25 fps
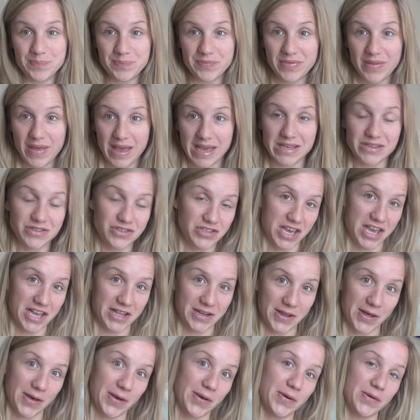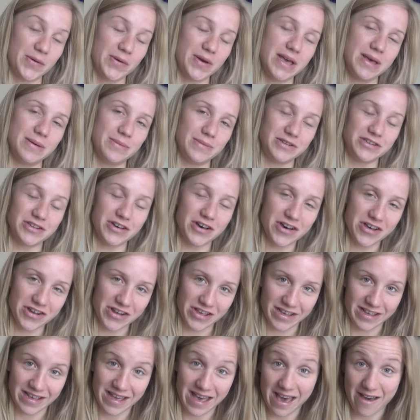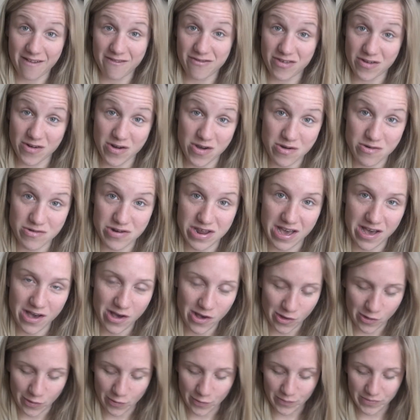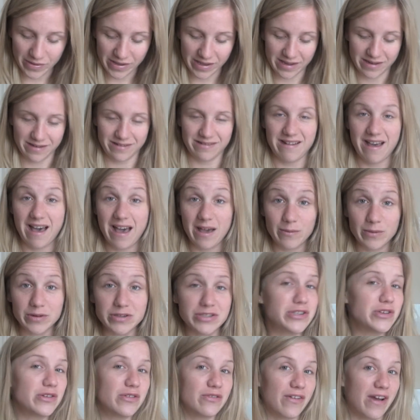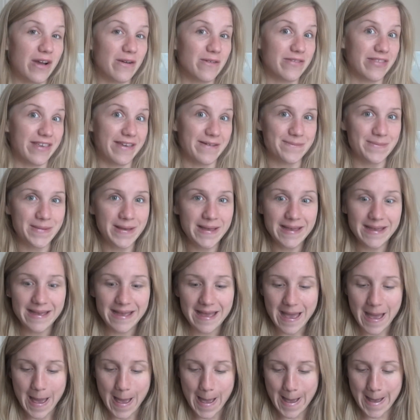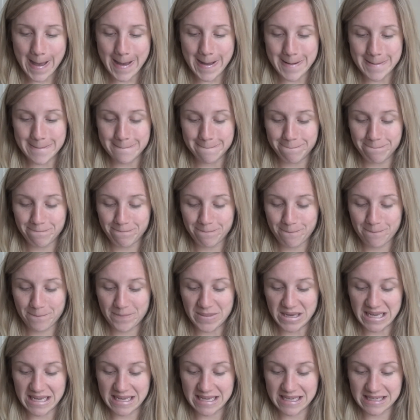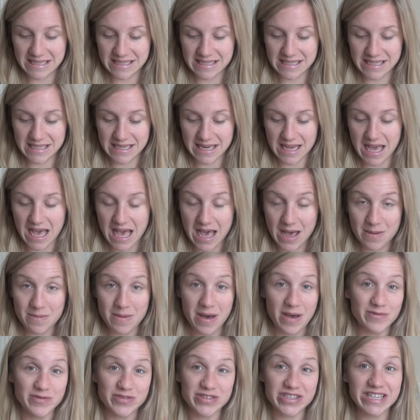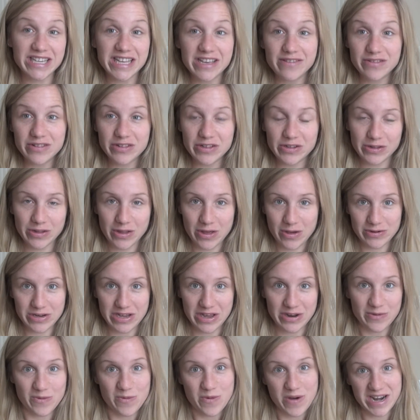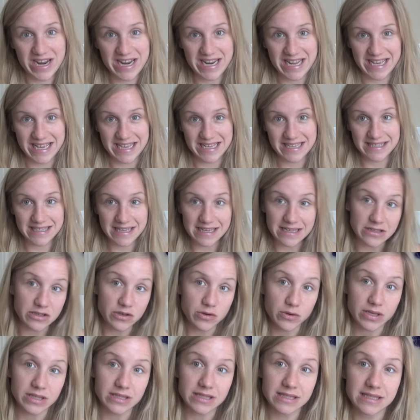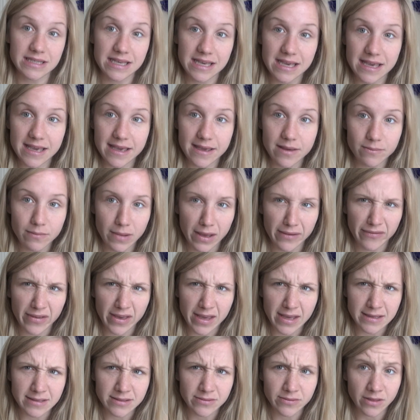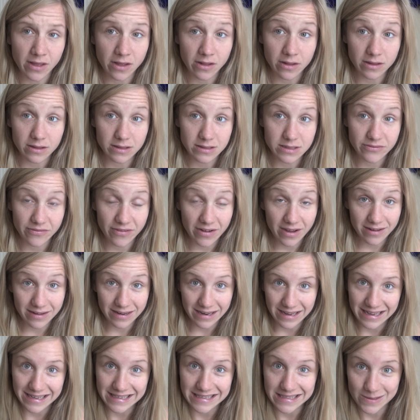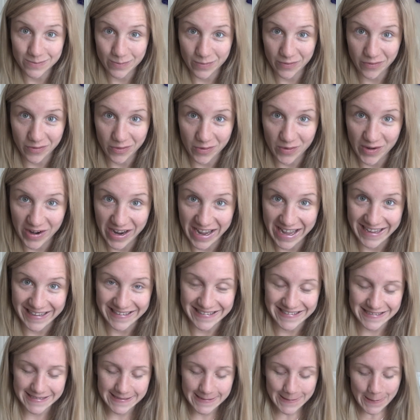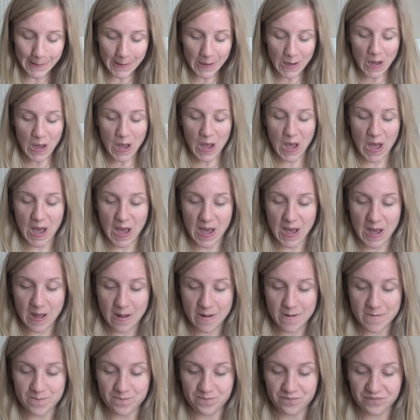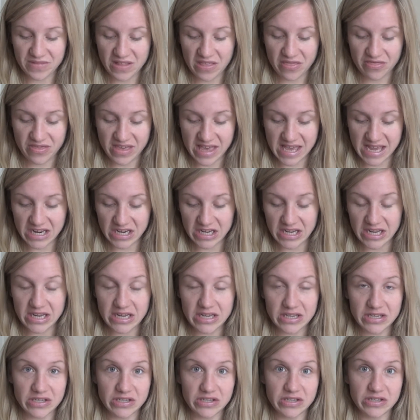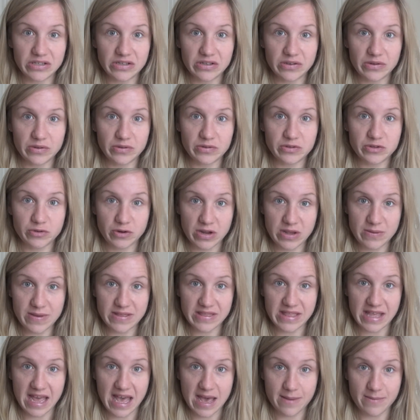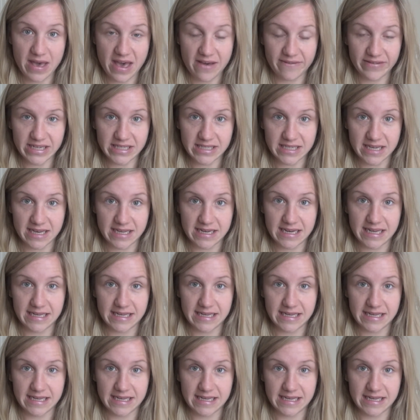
like J-Lo and Madonna, have their own at home, and I would too if I were them. But I'm just going to give you a little lowdown on what it is, and you can see my face with all its frown lines beforehand. The treatment that I'm having done